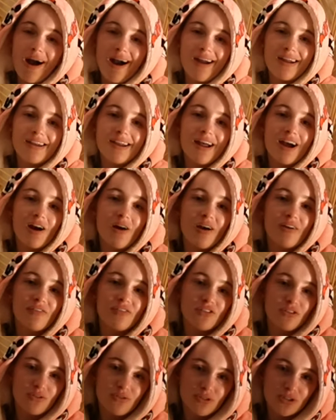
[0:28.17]
I now have a
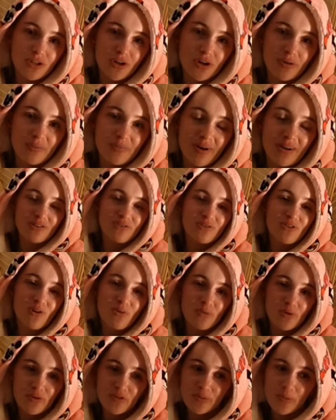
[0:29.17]
new job. I do not
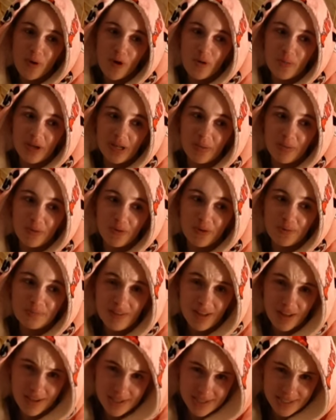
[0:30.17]
work from home anymore.
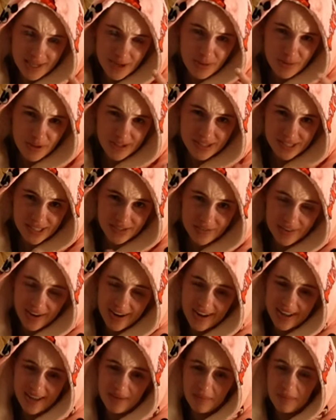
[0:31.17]
I start work at 7
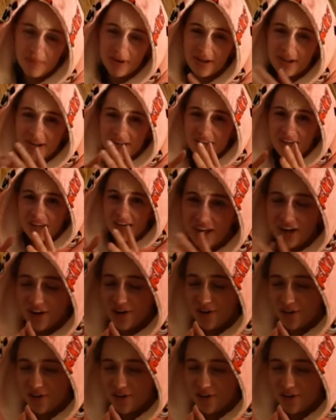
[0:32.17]
a.m in an